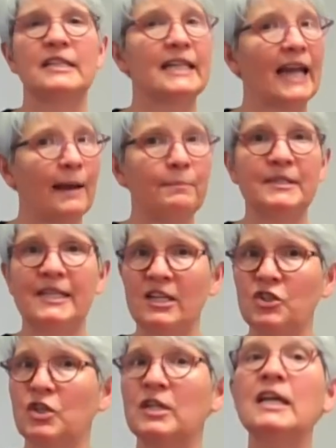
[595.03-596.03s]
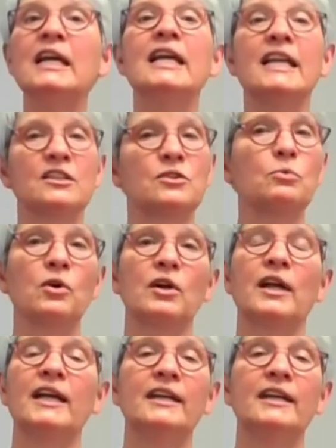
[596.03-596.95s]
Decapitation is a word I